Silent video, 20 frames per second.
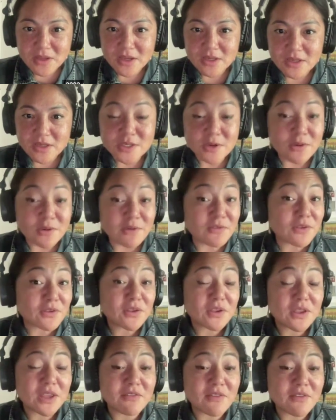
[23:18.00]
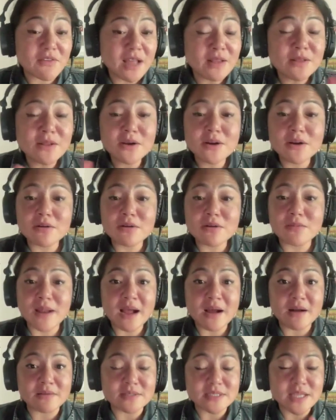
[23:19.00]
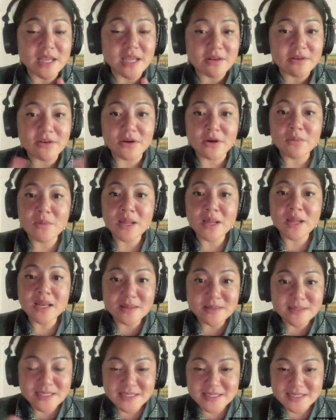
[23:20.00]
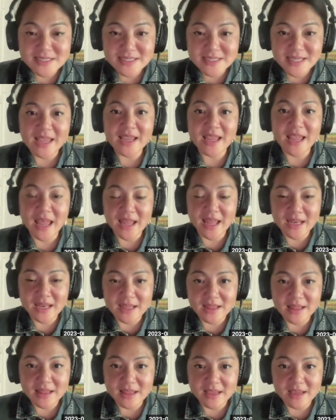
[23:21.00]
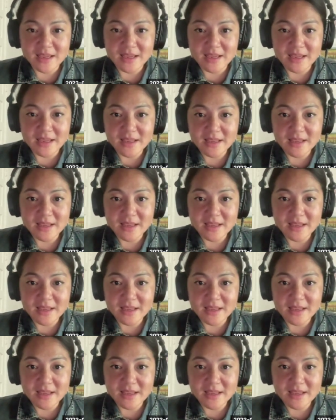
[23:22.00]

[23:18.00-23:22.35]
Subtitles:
So if I look around and no one else is saying anything,